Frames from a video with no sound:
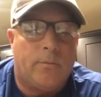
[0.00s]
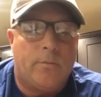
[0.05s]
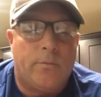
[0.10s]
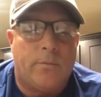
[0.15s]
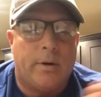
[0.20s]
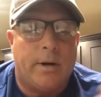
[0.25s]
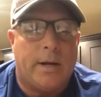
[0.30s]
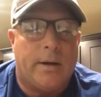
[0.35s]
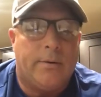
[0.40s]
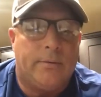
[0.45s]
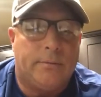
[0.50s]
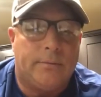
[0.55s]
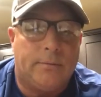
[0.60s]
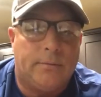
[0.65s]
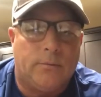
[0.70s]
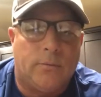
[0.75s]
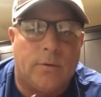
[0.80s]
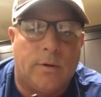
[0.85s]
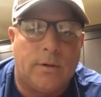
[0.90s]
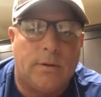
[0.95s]
When I
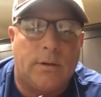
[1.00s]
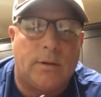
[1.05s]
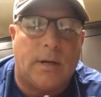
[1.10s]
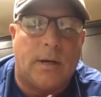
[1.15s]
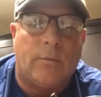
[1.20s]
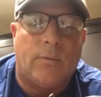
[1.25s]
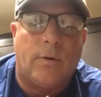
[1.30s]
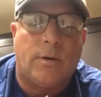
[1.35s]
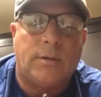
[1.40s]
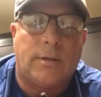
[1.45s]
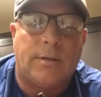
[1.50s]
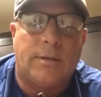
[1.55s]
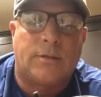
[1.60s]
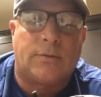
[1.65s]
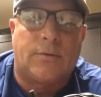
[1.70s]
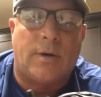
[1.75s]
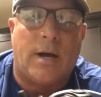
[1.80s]
worked on this